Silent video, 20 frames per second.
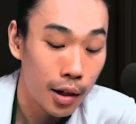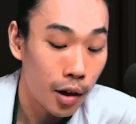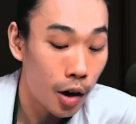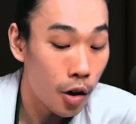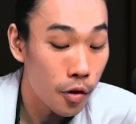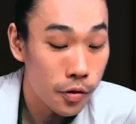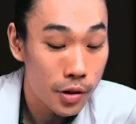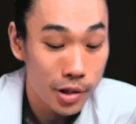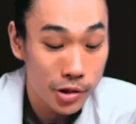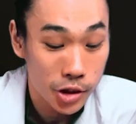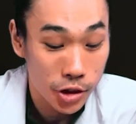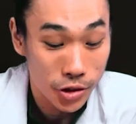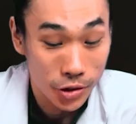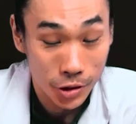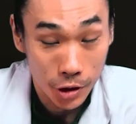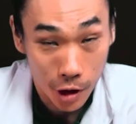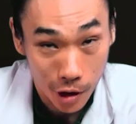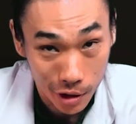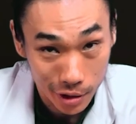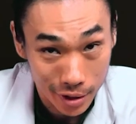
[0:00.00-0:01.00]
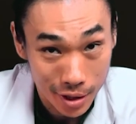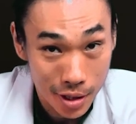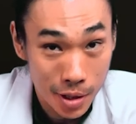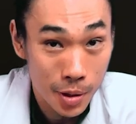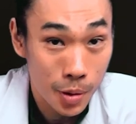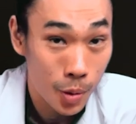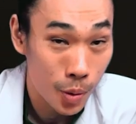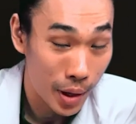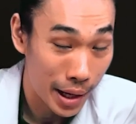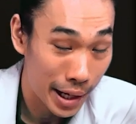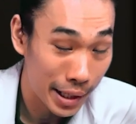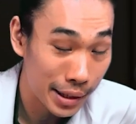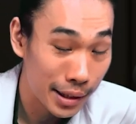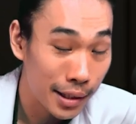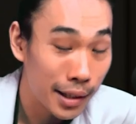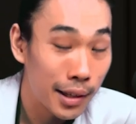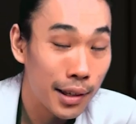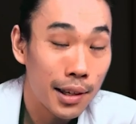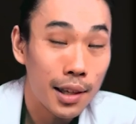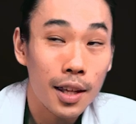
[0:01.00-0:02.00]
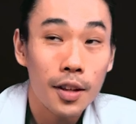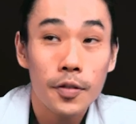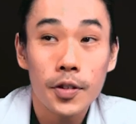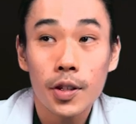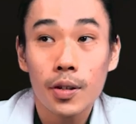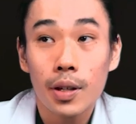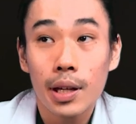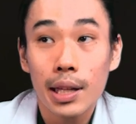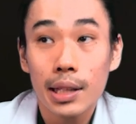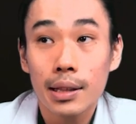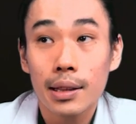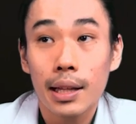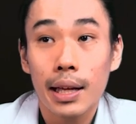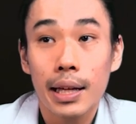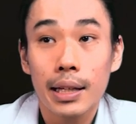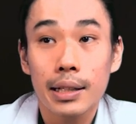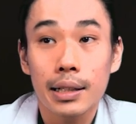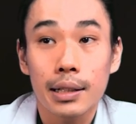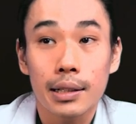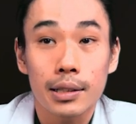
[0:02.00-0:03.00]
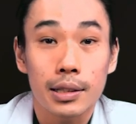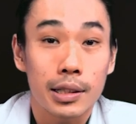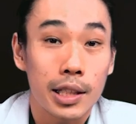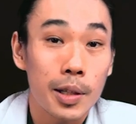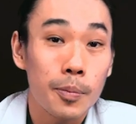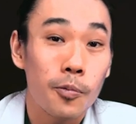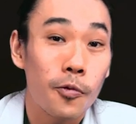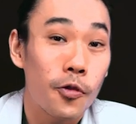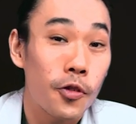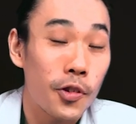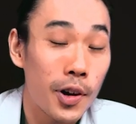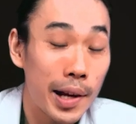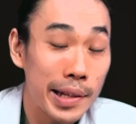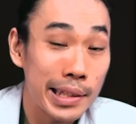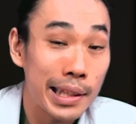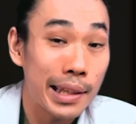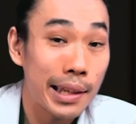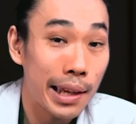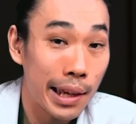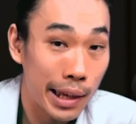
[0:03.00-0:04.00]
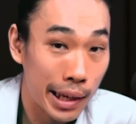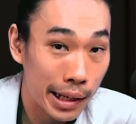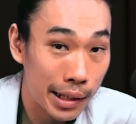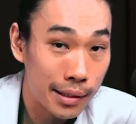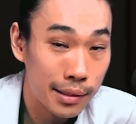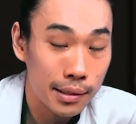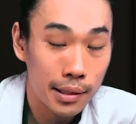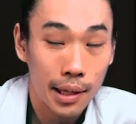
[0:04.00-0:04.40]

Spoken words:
Of course not, right? If you eat like a deep frying egg